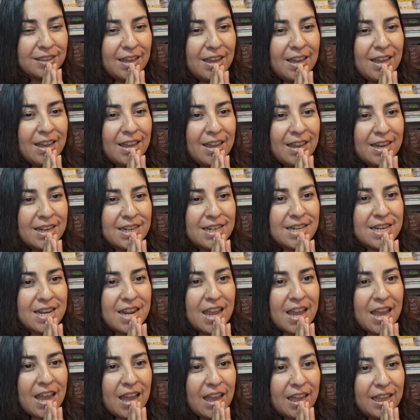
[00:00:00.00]

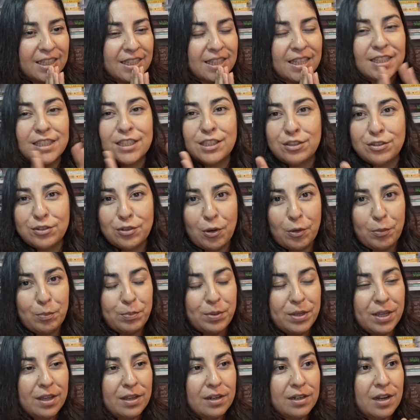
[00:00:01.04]
and it's a
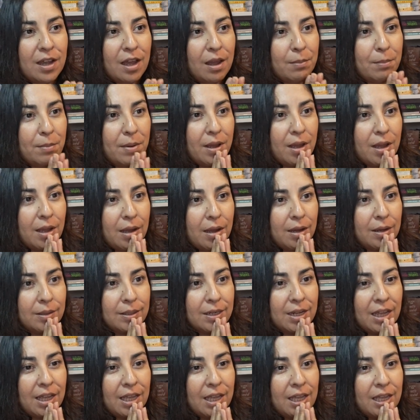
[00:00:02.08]
dystopian
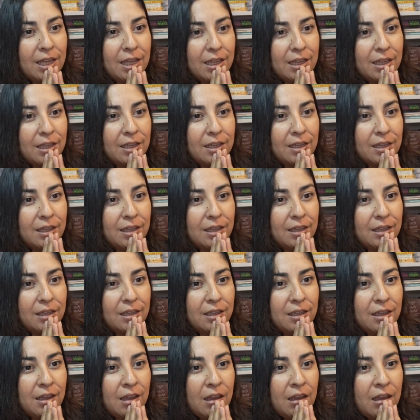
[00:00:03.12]
about
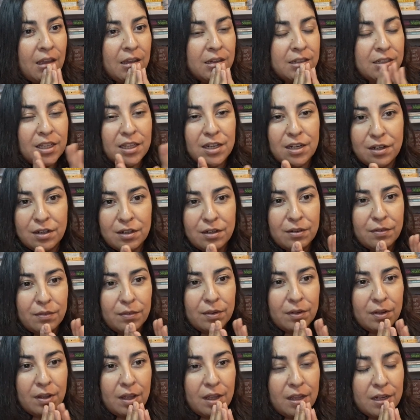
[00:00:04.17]
a
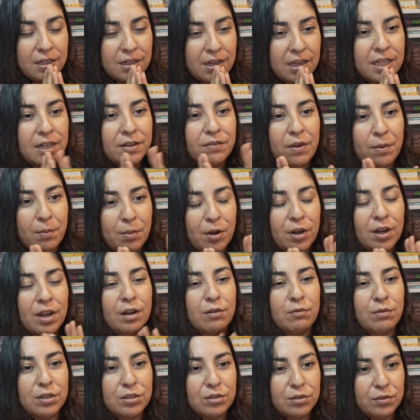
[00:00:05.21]
Native
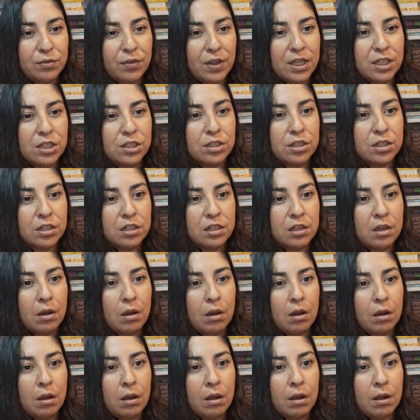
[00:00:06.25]
American reservation
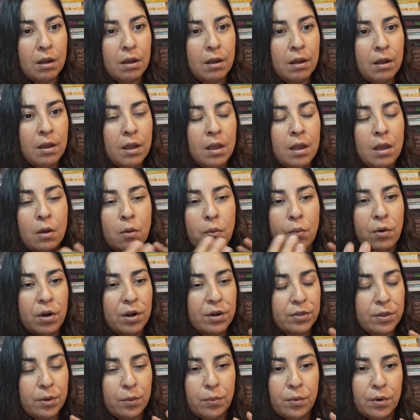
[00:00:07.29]

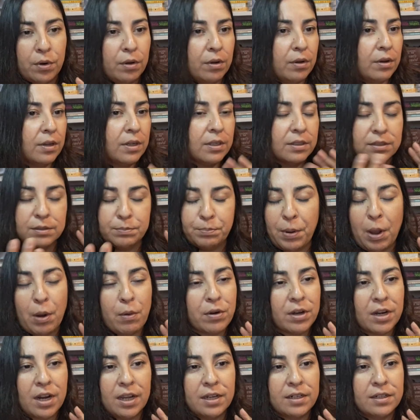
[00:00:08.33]
where the world
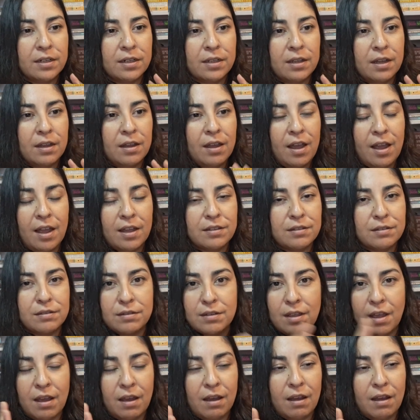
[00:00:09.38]
power kind of has